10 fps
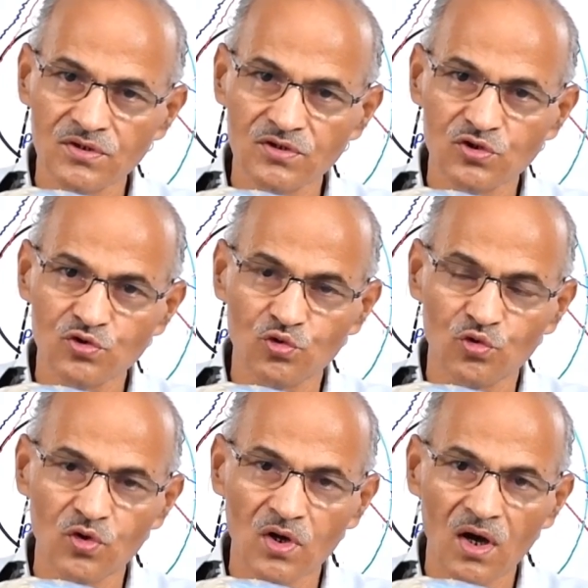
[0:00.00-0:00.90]

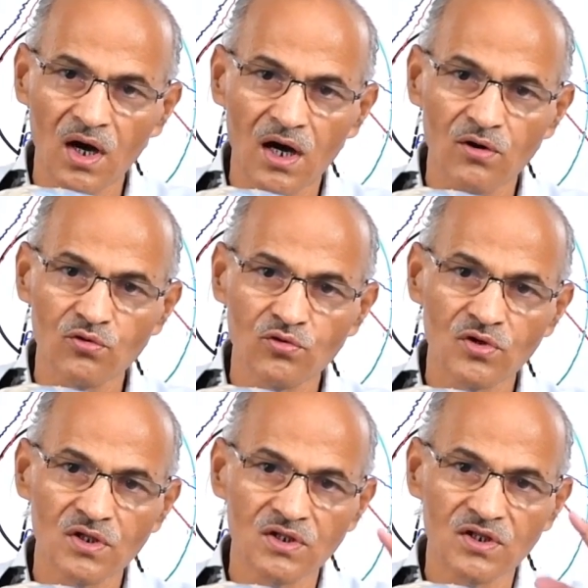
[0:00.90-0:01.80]
So
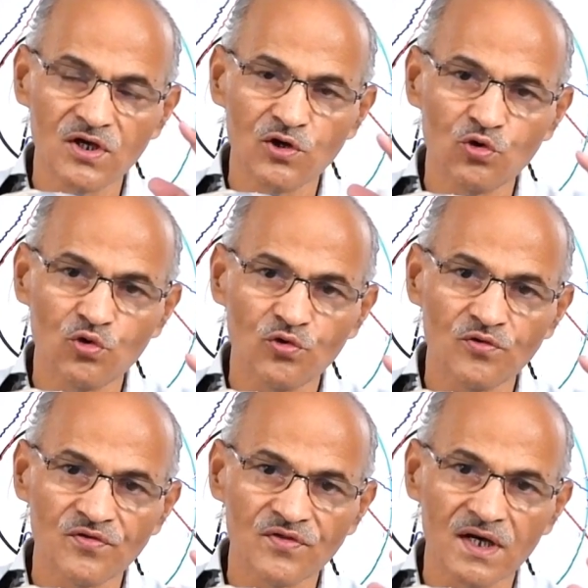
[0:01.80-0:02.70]
how they know
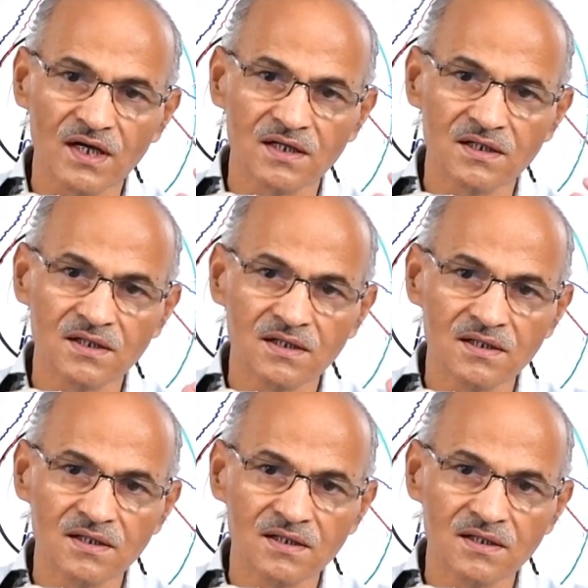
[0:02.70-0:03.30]
that